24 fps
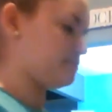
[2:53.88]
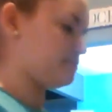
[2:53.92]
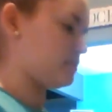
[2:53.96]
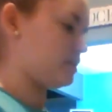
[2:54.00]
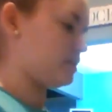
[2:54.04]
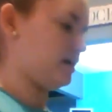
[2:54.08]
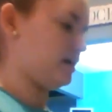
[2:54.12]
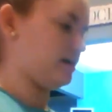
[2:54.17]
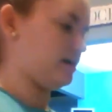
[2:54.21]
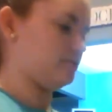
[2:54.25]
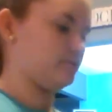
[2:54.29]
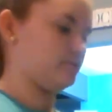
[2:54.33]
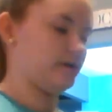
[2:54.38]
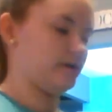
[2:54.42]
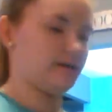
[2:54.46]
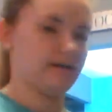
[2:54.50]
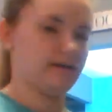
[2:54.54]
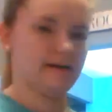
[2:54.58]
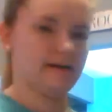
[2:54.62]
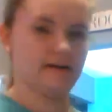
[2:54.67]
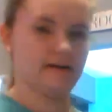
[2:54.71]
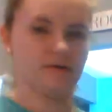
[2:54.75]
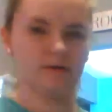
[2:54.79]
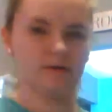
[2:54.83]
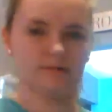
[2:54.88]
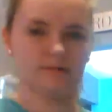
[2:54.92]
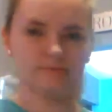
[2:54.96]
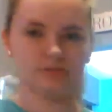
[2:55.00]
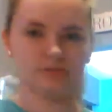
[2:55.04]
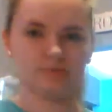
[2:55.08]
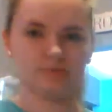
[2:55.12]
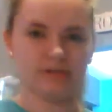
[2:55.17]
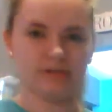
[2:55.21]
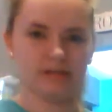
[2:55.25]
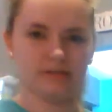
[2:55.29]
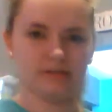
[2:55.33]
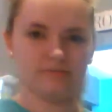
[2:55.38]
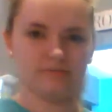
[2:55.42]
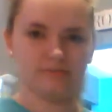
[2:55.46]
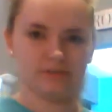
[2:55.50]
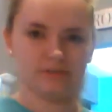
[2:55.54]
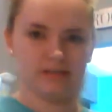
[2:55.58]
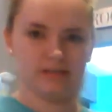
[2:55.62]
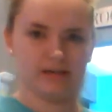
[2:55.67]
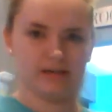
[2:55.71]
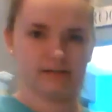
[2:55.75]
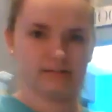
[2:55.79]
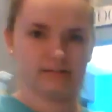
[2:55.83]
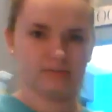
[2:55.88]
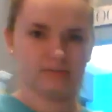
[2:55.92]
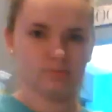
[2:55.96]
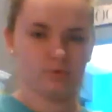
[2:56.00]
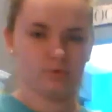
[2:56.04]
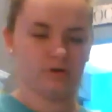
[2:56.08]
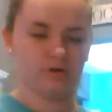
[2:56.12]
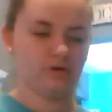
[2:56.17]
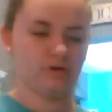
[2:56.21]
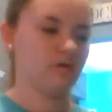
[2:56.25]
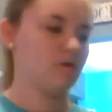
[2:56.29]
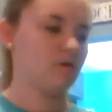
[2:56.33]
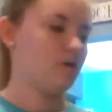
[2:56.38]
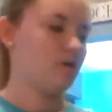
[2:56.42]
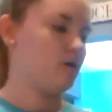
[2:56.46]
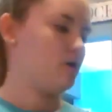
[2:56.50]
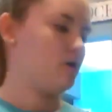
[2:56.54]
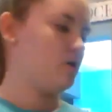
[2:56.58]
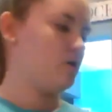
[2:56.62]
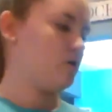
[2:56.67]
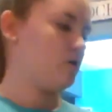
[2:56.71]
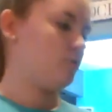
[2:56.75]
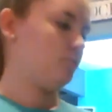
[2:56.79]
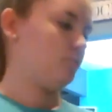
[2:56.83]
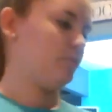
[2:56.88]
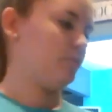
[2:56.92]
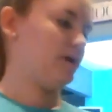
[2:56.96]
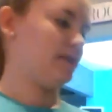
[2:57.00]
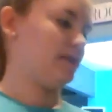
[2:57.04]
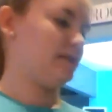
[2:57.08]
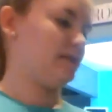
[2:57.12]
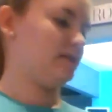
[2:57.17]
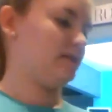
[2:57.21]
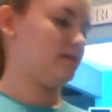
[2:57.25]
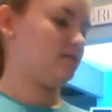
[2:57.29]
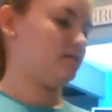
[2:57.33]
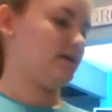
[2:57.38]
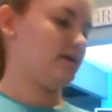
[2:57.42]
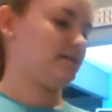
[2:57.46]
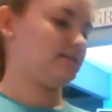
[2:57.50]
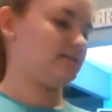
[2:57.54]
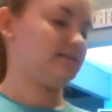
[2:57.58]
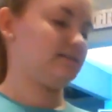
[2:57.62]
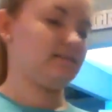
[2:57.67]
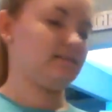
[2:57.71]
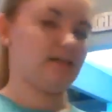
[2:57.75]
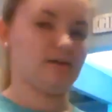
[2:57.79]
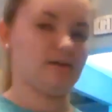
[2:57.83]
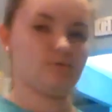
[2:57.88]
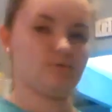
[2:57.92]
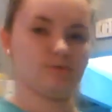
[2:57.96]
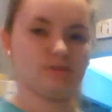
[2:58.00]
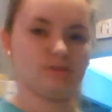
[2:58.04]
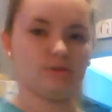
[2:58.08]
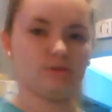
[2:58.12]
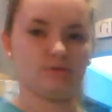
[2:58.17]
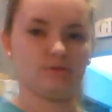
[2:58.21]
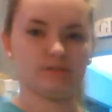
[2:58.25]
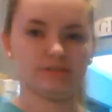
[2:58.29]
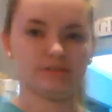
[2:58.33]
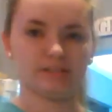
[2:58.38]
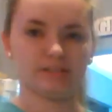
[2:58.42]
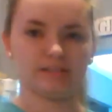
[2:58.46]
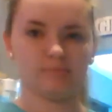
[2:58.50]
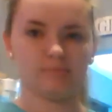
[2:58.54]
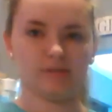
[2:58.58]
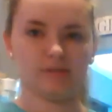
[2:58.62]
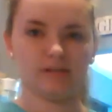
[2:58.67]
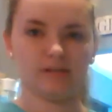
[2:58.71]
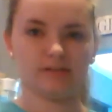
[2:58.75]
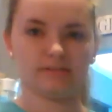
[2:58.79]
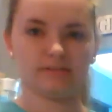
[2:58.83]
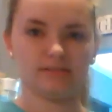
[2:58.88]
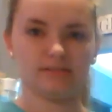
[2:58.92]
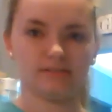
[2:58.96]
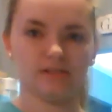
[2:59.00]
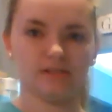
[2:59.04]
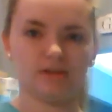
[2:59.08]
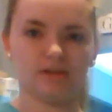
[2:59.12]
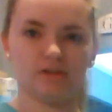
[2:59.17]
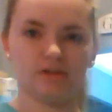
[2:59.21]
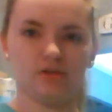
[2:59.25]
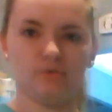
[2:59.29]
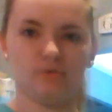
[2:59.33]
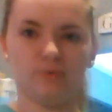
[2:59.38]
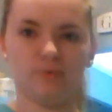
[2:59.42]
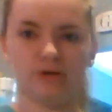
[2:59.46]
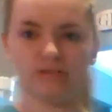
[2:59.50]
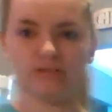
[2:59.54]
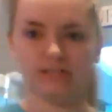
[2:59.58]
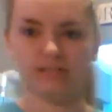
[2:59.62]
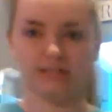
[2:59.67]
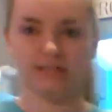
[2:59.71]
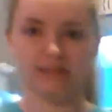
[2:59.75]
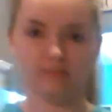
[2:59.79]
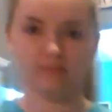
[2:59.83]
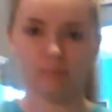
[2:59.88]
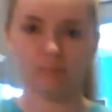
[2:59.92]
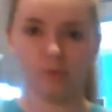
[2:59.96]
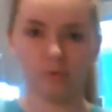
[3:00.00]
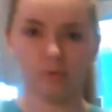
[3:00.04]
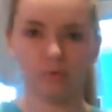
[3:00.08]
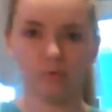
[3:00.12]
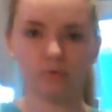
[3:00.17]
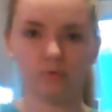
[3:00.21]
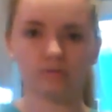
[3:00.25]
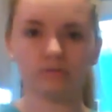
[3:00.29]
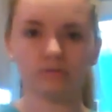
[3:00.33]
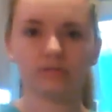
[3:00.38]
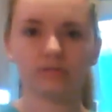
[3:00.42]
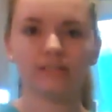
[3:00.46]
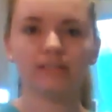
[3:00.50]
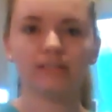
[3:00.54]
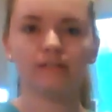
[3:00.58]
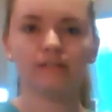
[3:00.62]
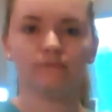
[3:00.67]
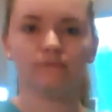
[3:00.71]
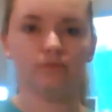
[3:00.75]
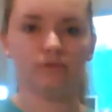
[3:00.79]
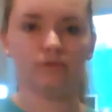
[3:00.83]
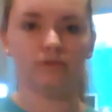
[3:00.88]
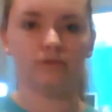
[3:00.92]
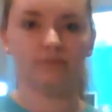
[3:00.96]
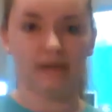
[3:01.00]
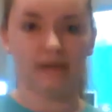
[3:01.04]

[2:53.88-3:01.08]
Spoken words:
yeah, right now I'm just waiting for the egg to boil. When it's done with those 6 minutes, you want to get a bowl full of